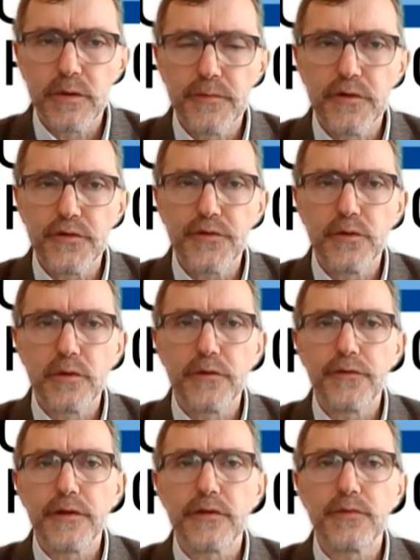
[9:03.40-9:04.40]
obvious for all
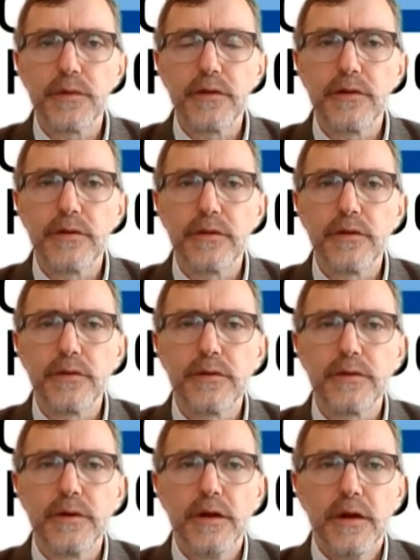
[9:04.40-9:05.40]
of us with
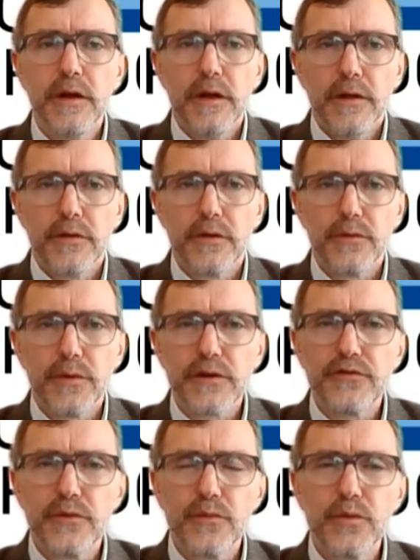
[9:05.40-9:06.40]
the the
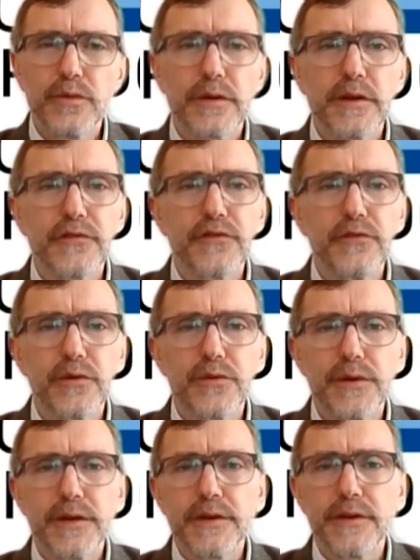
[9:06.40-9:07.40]
Russian war against
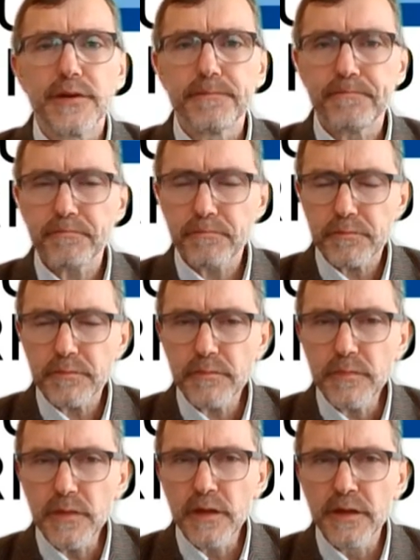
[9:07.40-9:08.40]
Ukraine here.
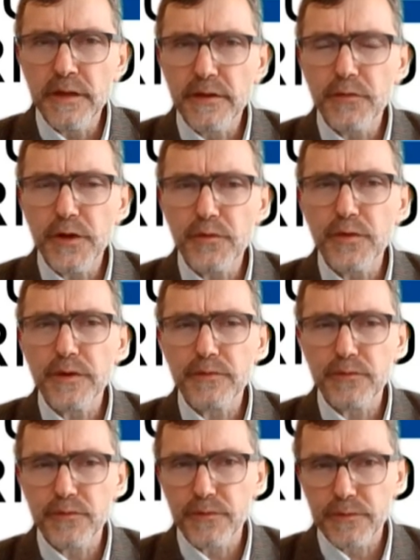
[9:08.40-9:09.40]
If, if we
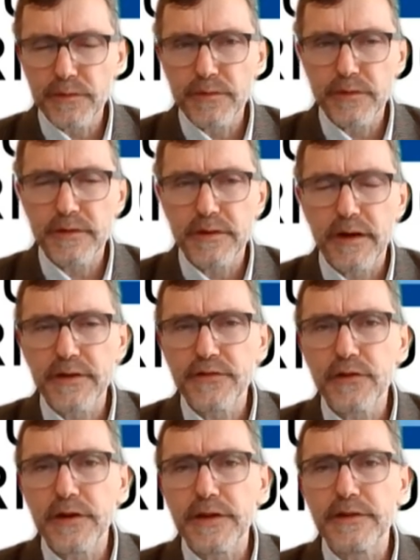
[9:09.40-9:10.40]

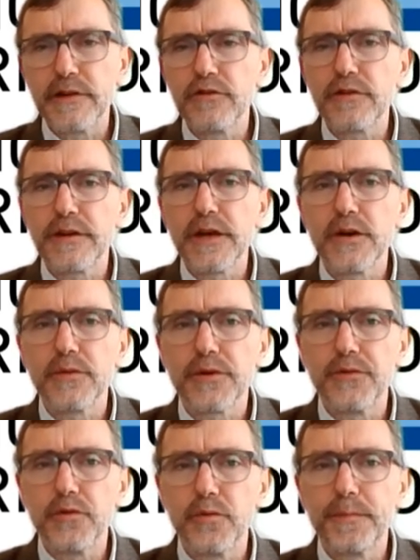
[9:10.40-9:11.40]
isolated look at our
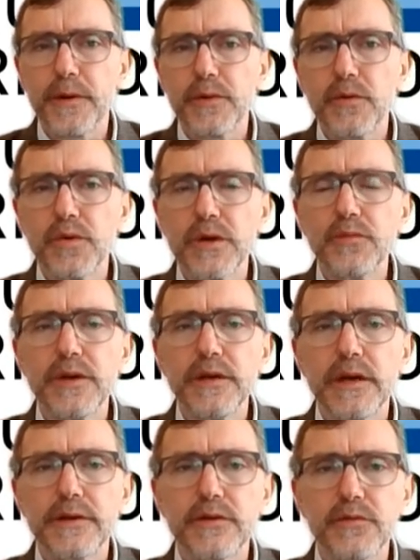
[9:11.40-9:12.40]
group, I mean, we,
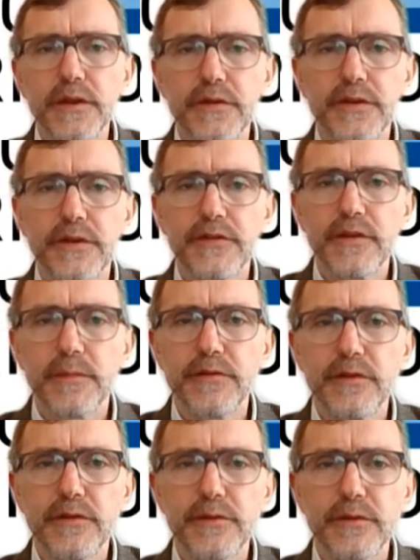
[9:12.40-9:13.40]
we don't have any
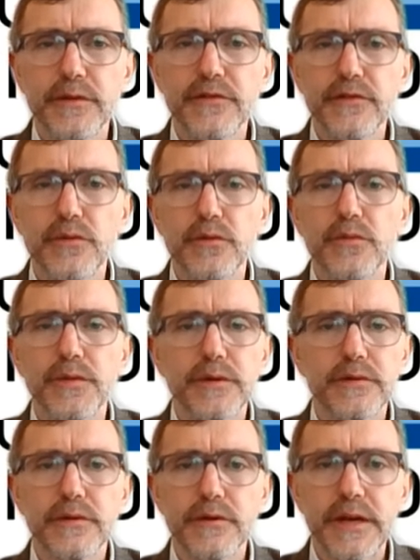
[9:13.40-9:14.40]
subsidiaries or
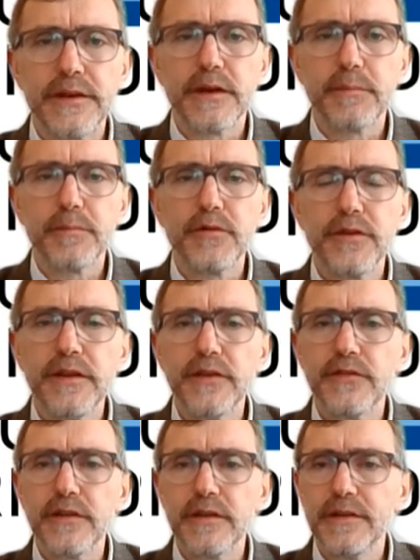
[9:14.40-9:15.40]
any
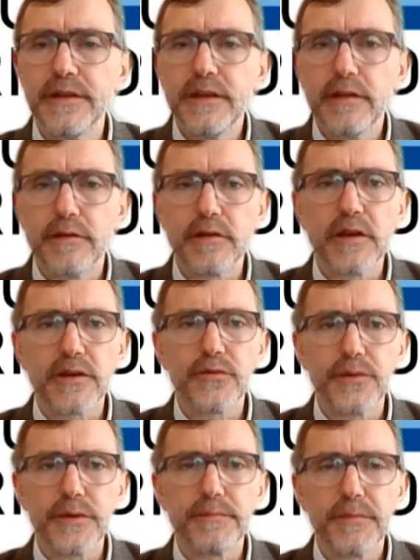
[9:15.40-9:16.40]
employees in, in either
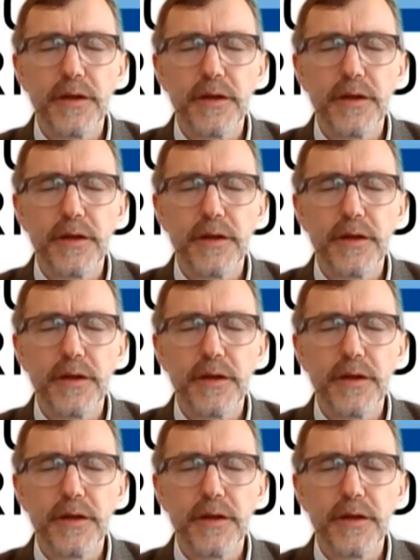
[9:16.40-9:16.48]
country.